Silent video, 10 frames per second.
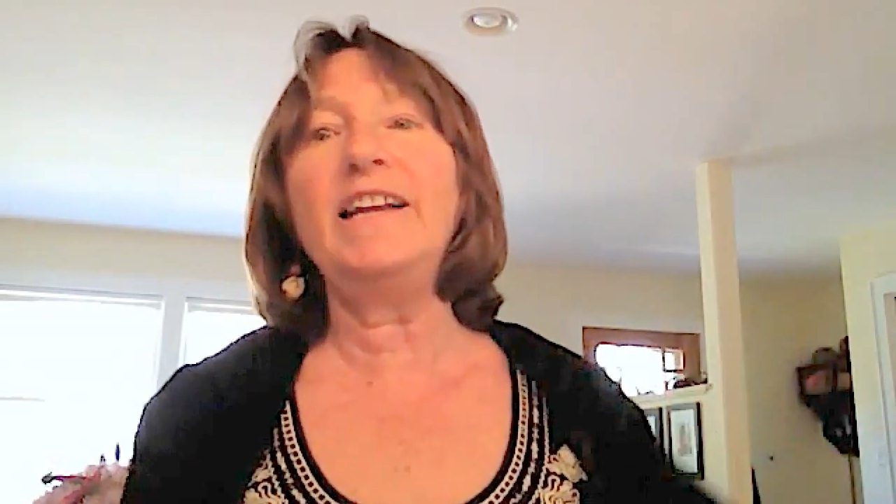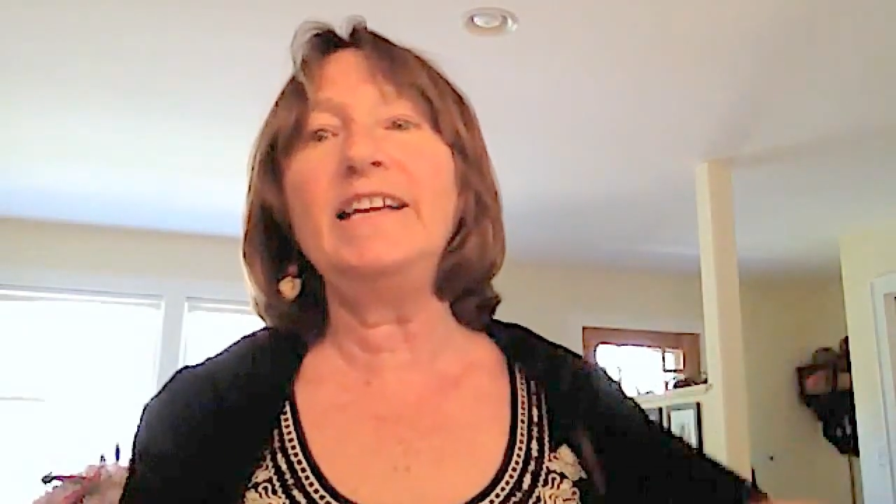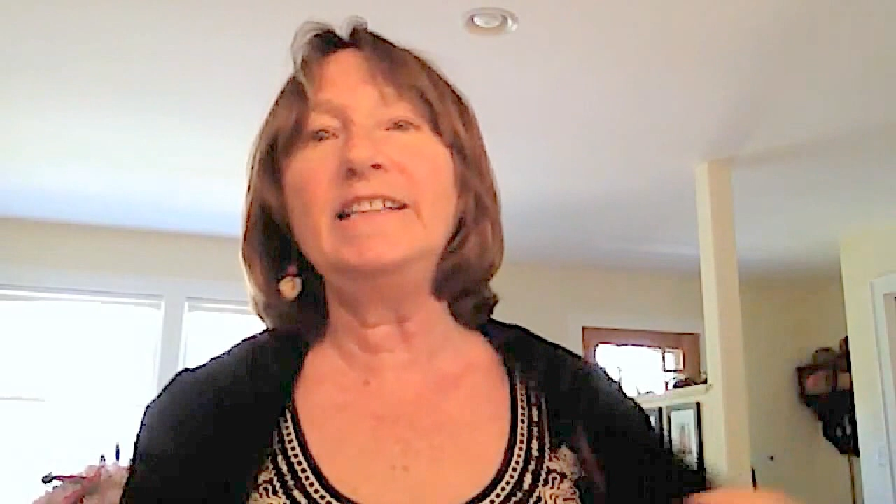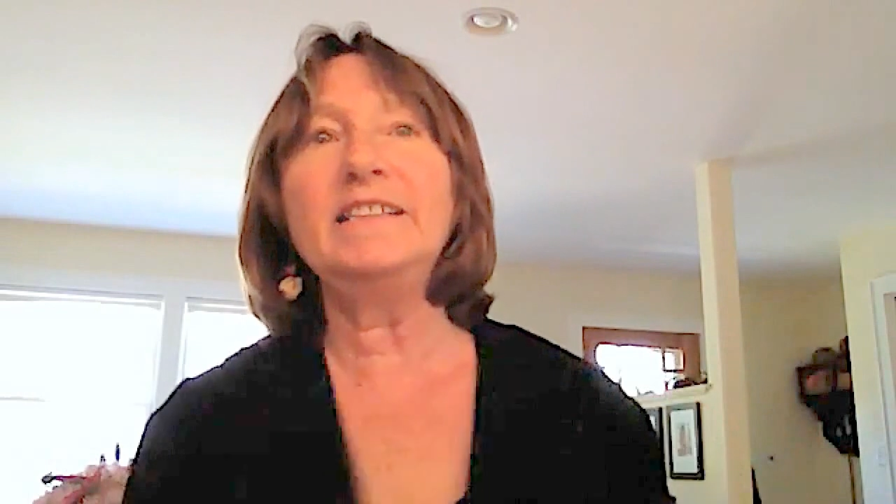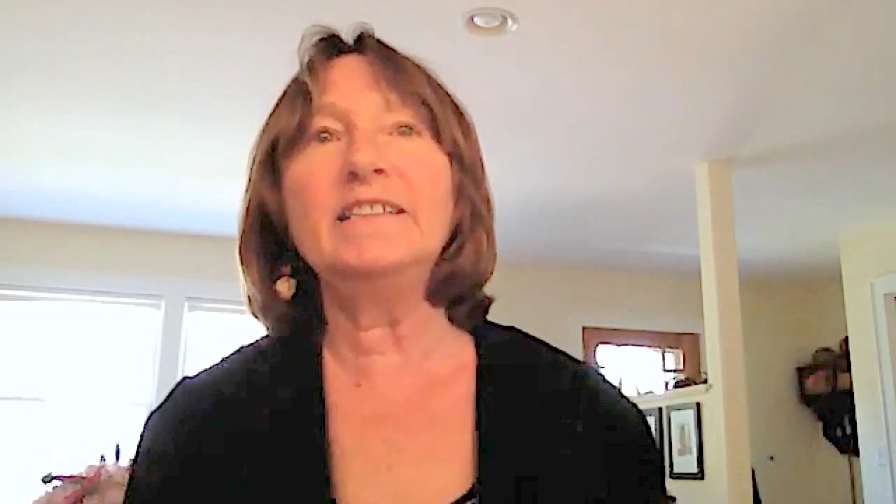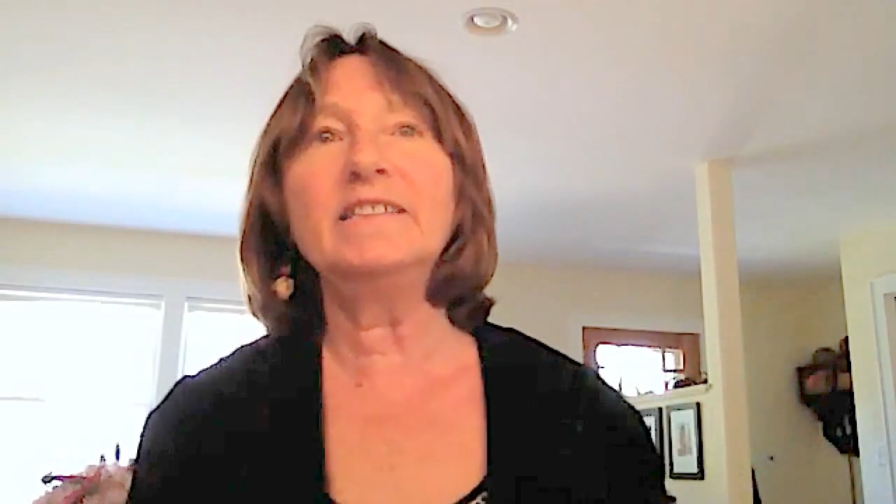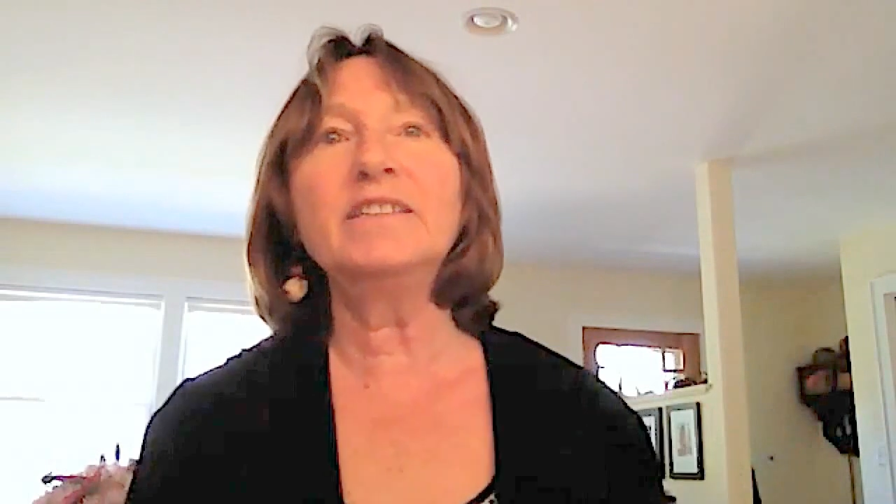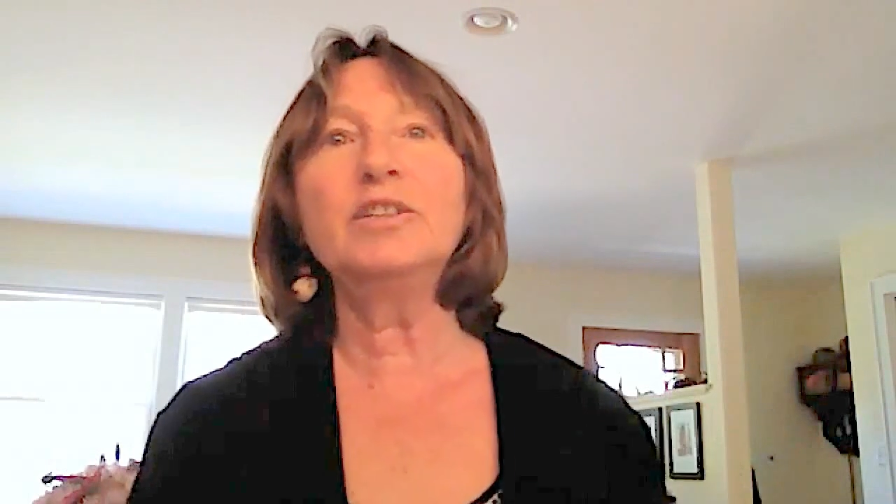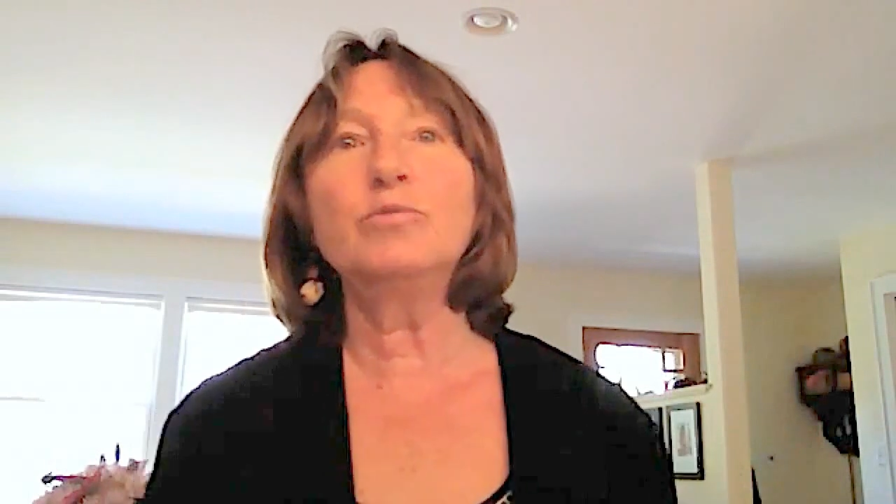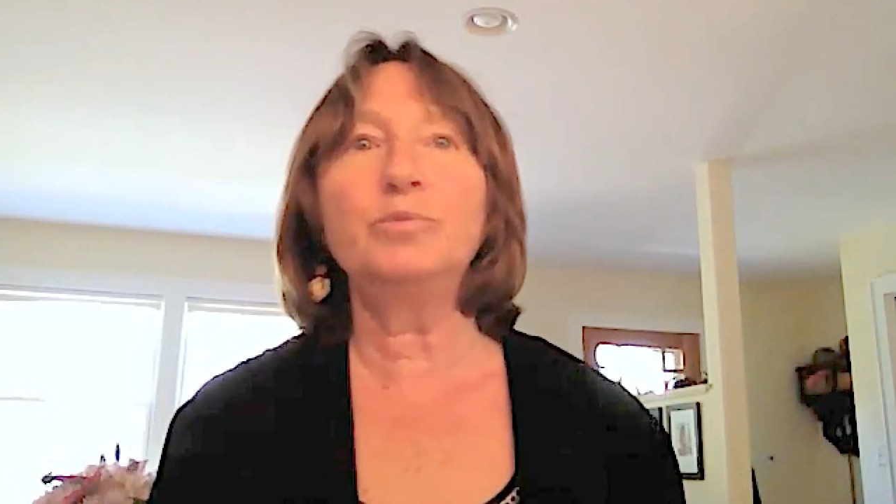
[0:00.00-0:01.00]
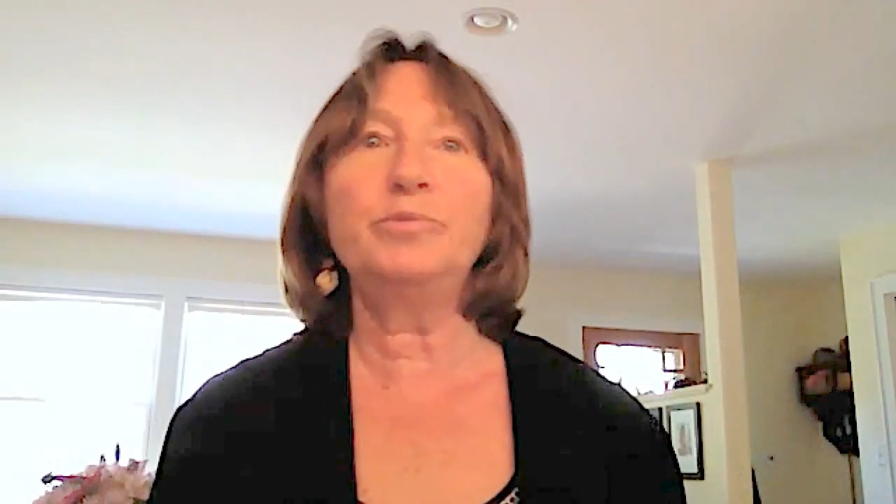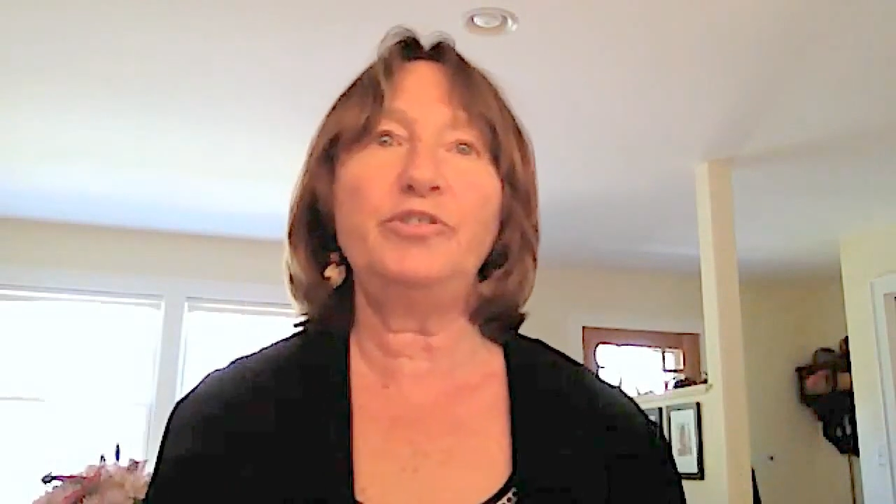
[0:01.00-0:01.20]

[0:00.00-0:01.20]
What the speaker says: and then the little rooms